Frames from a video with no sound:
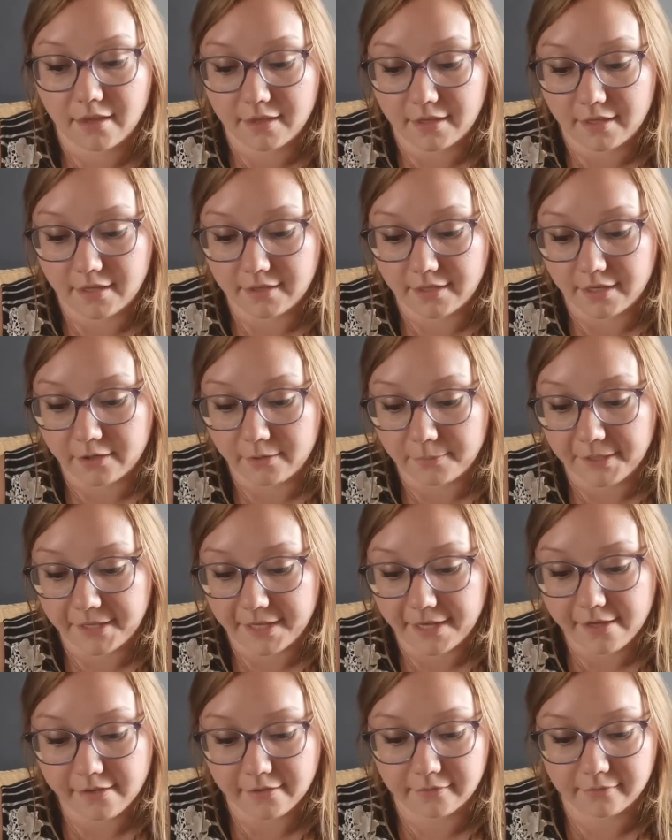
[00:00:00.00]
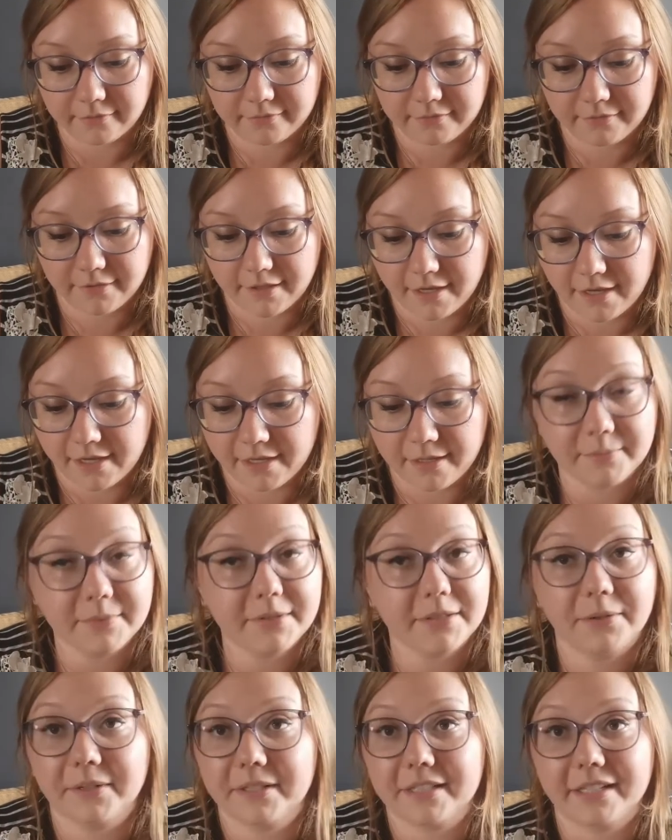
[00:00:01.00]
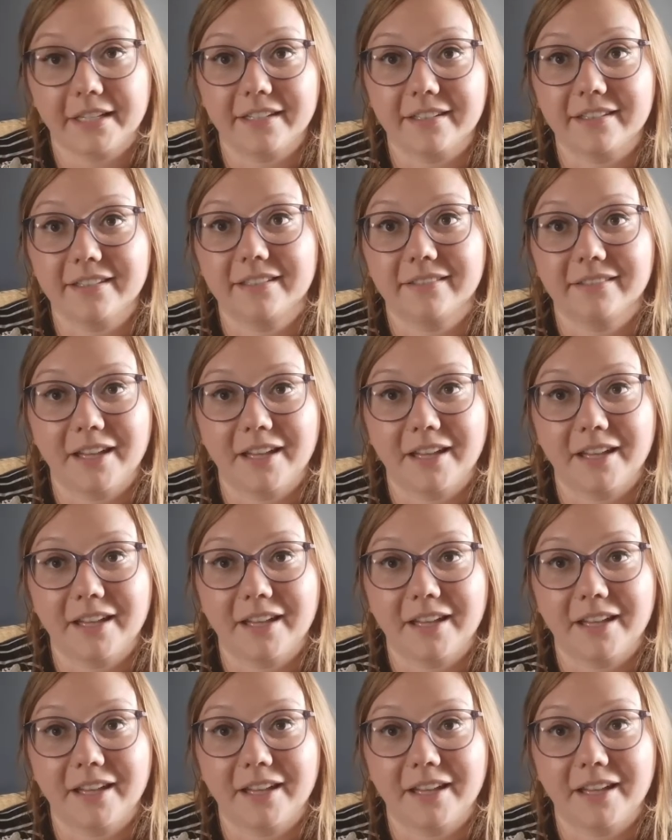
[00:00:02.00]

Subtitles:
And that'll be that. I am so excited.